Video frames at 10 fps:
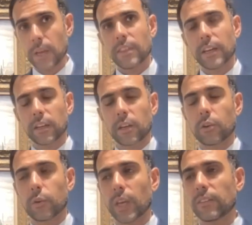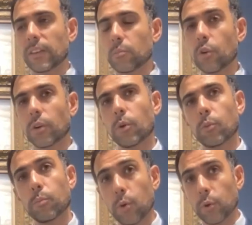that are creating more and
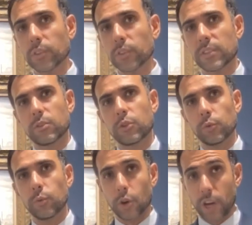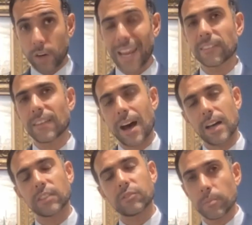more boards to collect
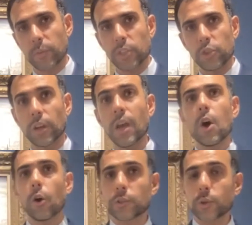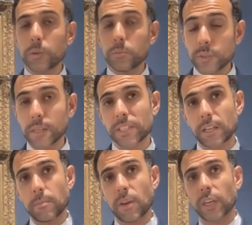art from the region, also in museums in
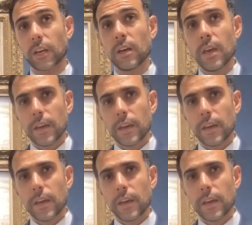America.